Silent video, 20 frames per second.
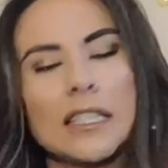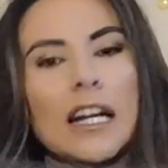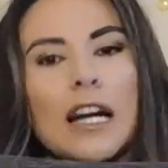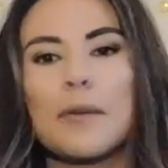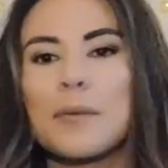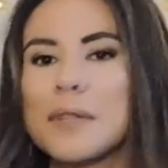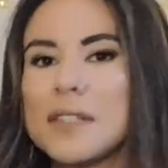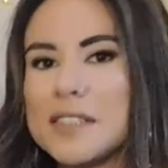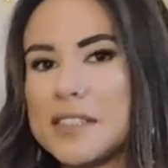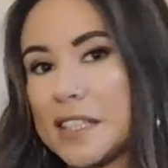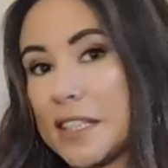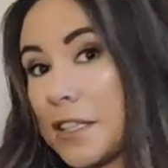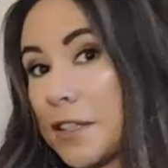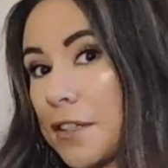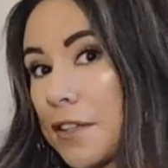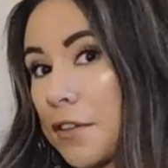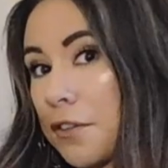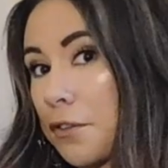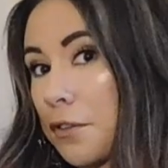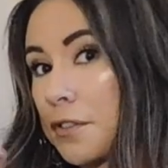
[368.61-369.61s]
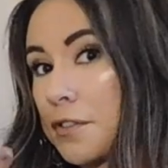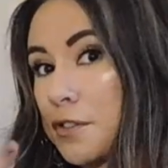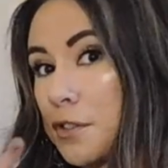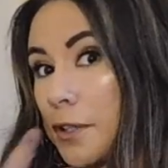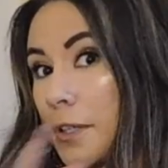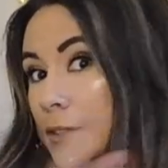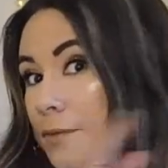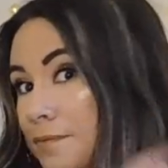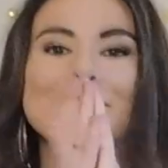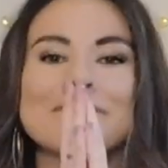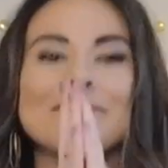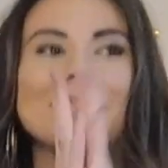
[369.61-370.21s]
I'm gonna say go to the thrift store.